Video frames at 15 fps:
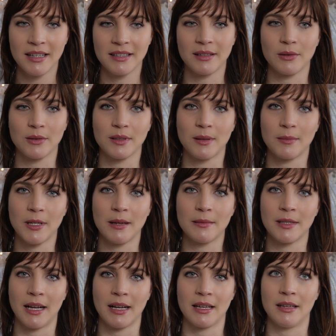So
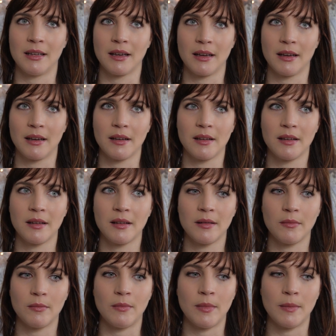sometimes that can
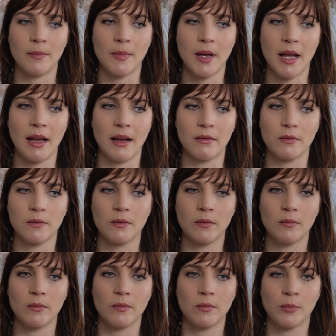
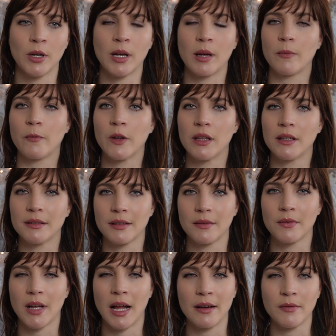bring up feelings
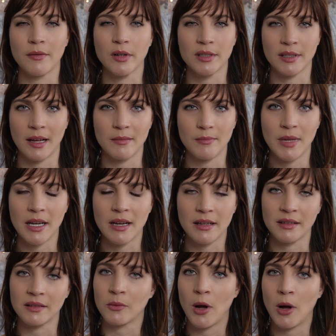of kind of resentment
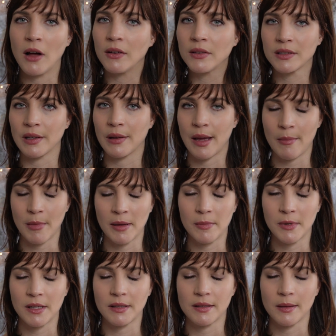as well. So that might
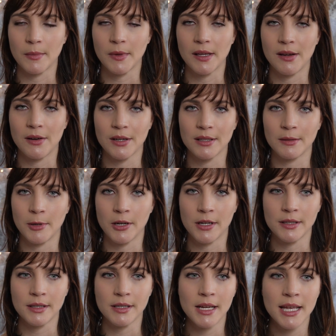be something you're
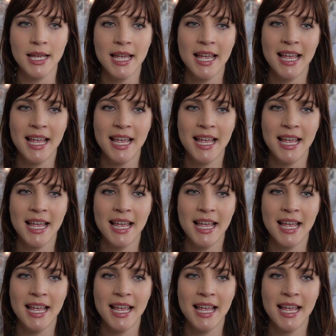experiencing.